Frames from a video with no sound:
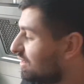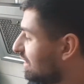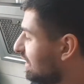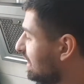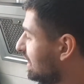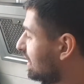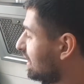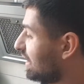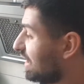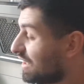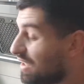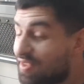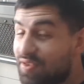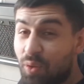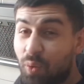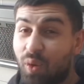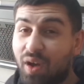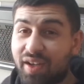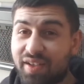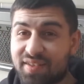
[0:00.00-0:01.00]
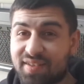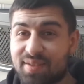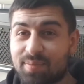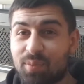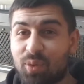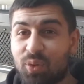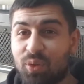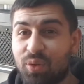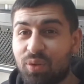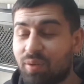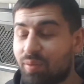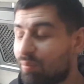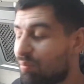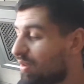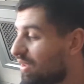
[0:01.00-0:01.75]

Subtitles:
It is quite small,